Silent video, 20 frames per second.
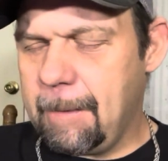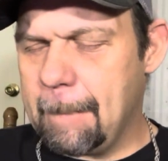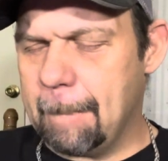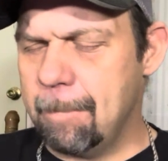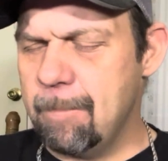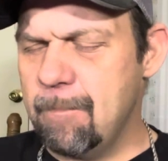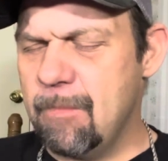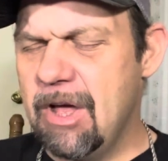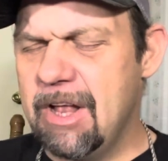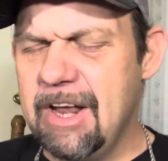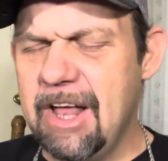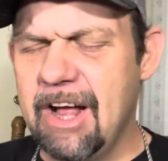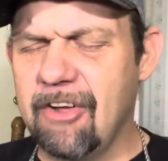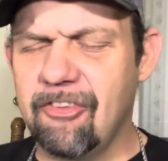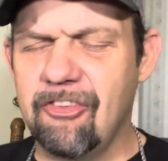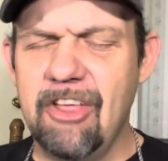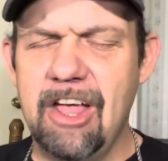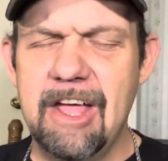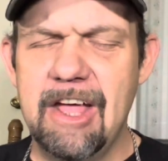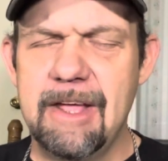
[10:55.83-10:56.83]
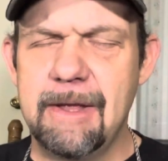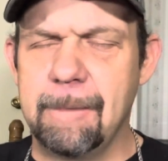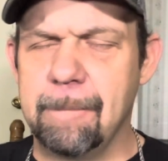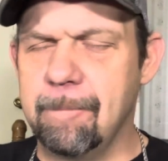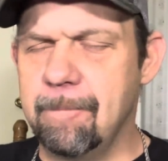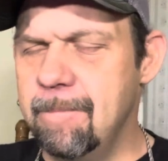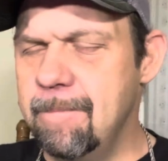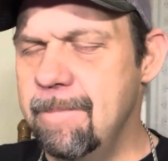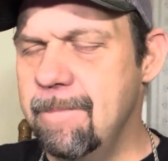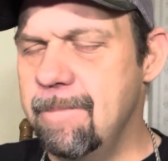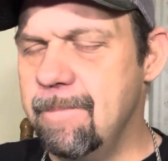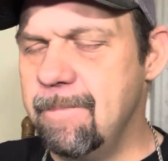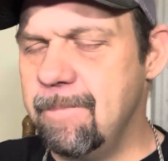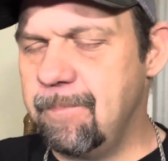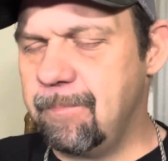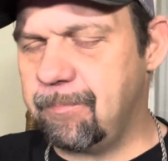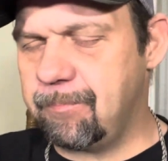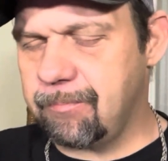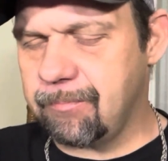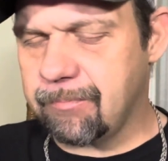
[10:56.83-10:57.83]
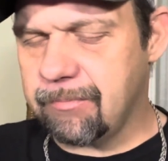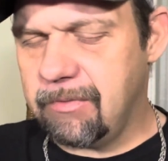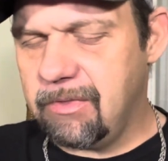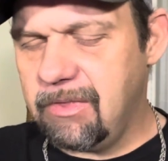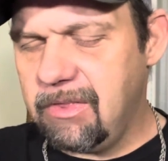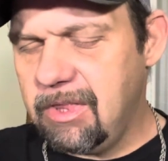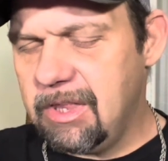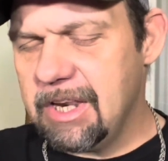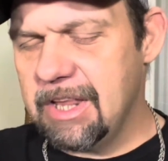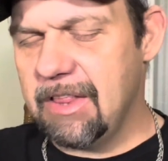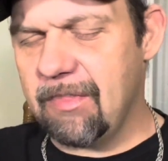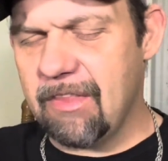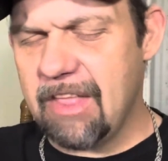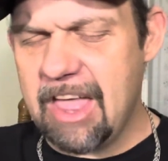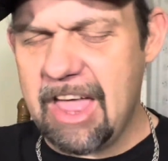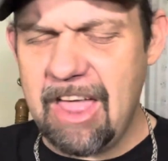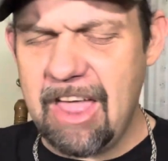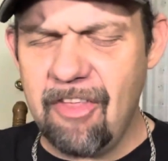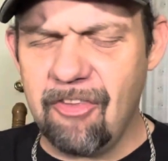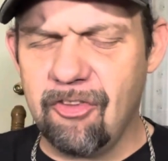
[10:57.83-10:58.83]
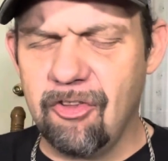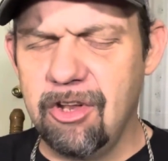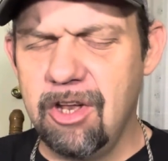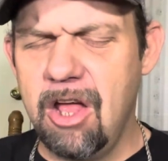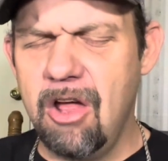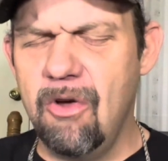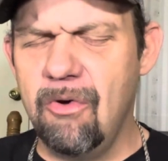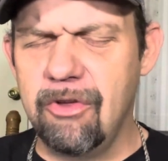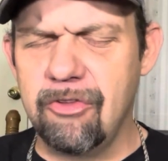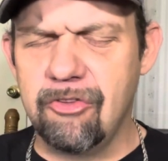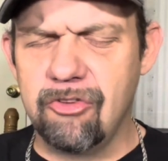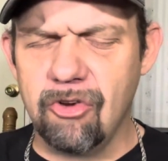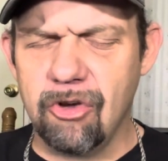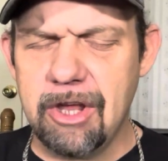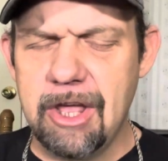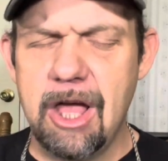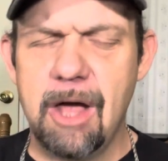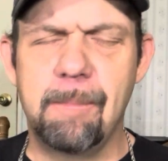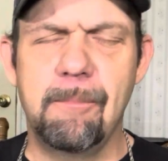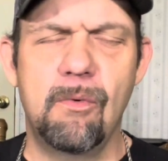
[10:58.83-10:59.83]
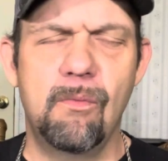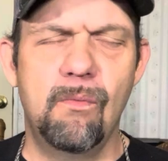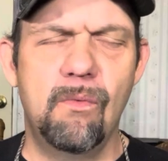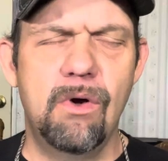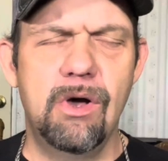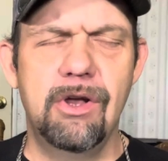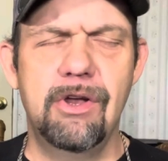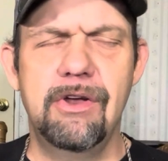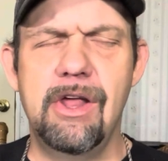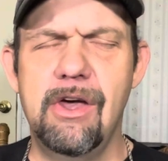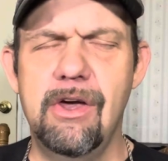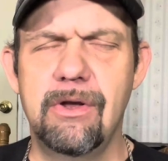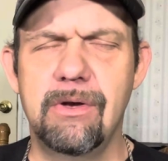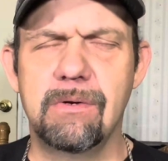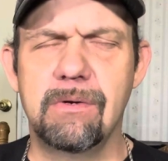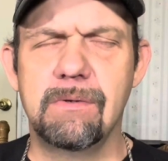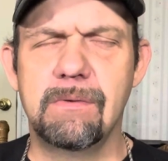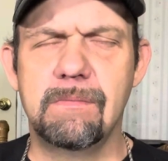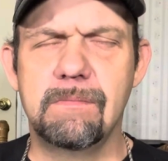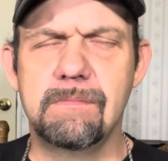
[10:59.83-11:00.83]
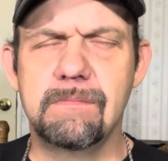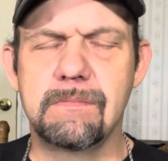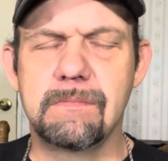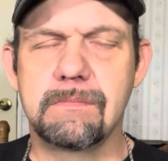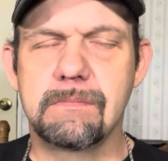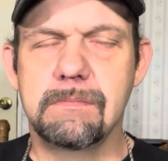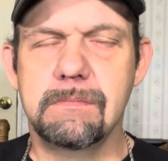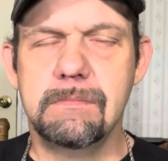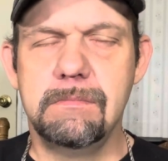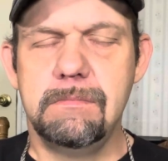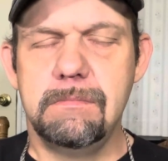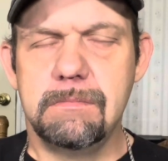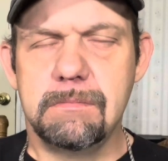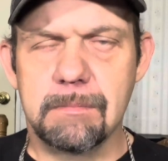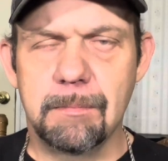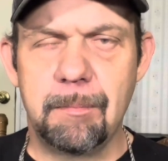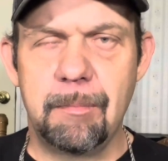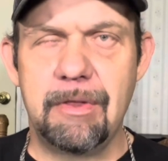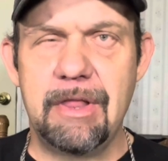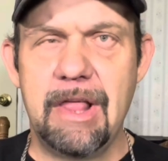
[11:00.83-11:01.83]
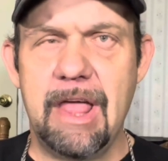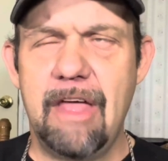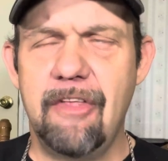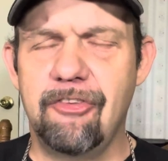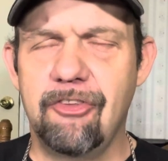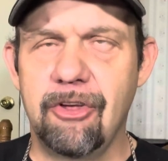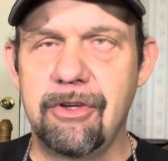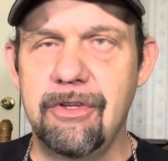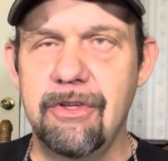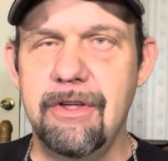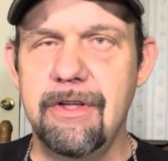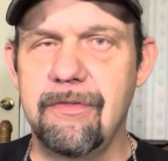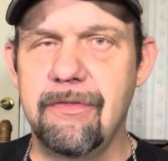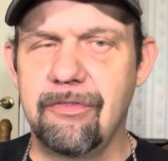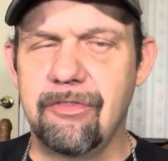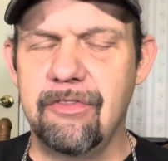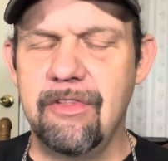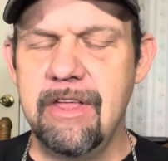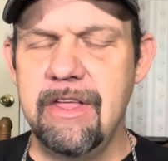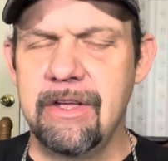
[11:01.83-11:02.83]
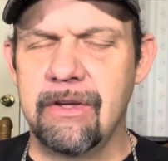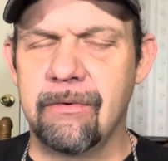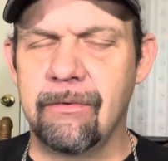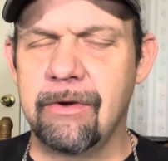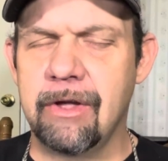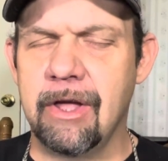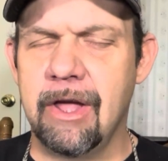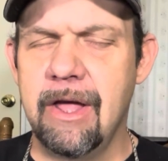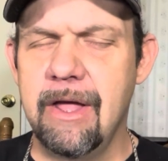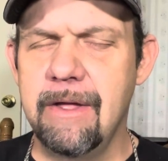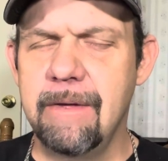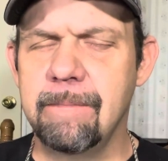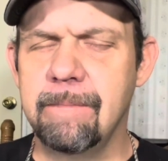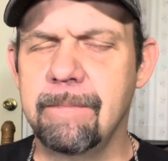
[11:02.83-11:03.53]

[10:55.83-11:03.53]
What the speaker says: but like I say, as long as you're helping one another, that's a good thing, okay?